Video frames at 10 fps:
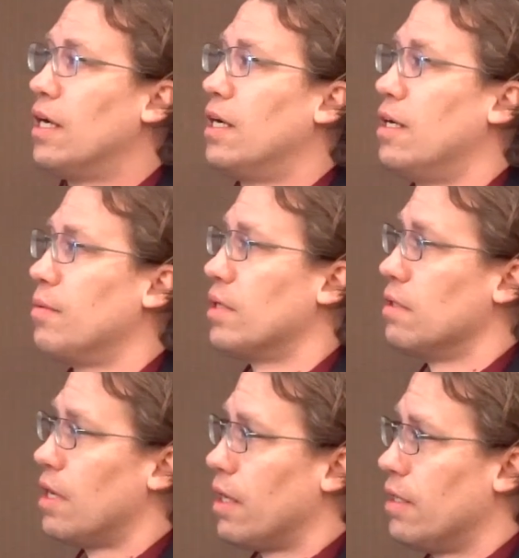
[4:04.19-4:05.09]

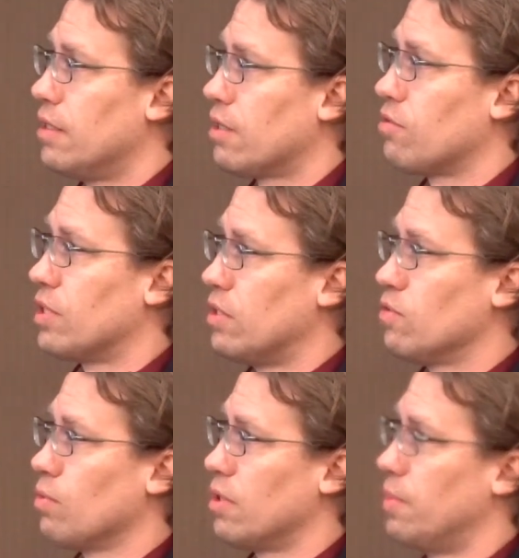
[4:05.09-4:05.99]
And Dr.
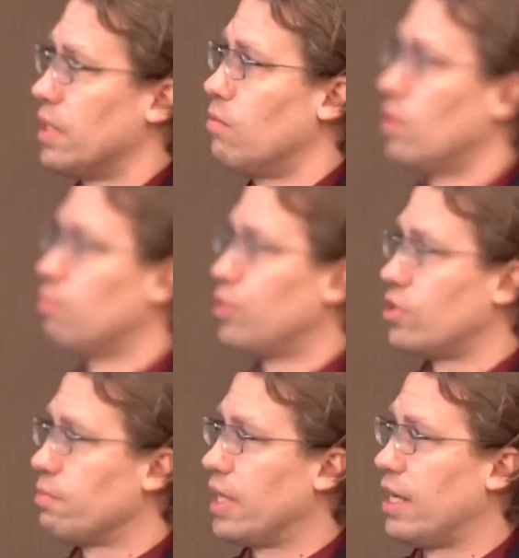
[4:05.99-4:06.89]
Dillon's really been the one
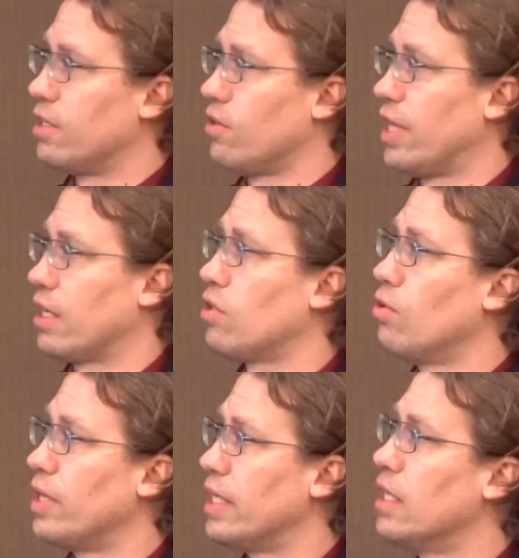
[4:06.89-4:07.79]
pushing behind all that
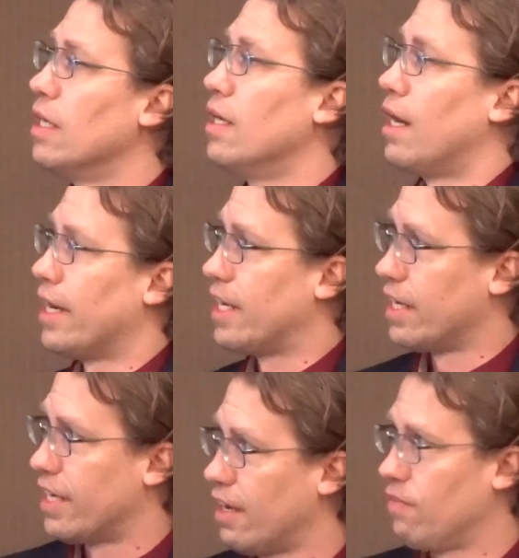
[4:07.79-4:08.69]
coding. I kind
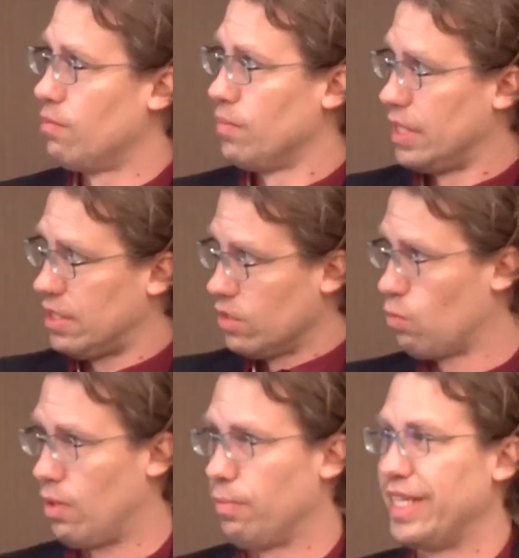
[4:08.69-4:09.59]
of gave him, this is
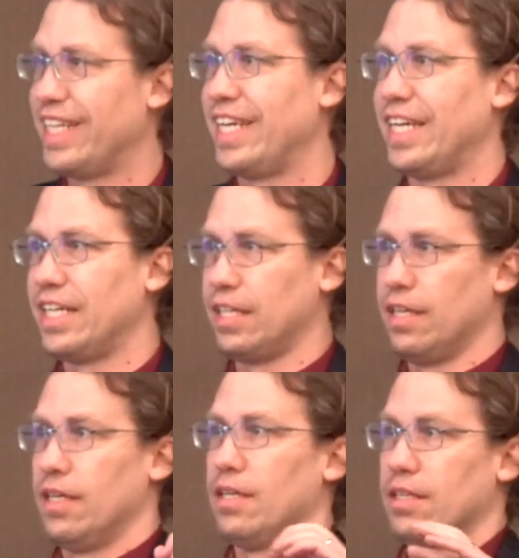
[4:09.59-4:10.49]
what we need.
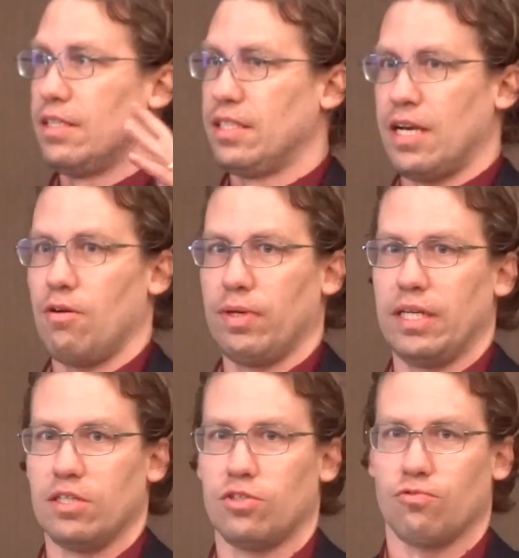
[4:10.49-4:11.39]
This is how we
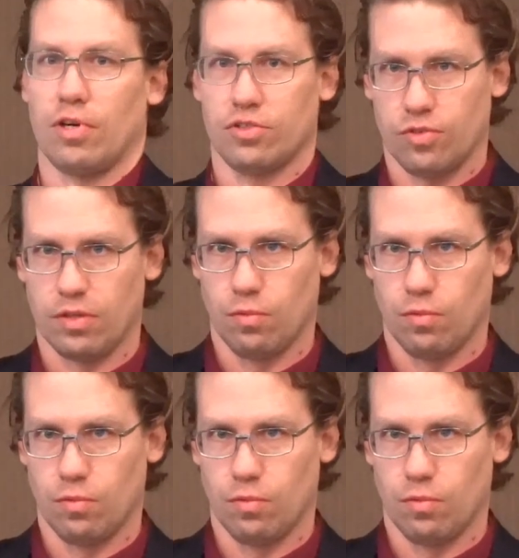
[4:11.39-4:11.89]
need to structure it.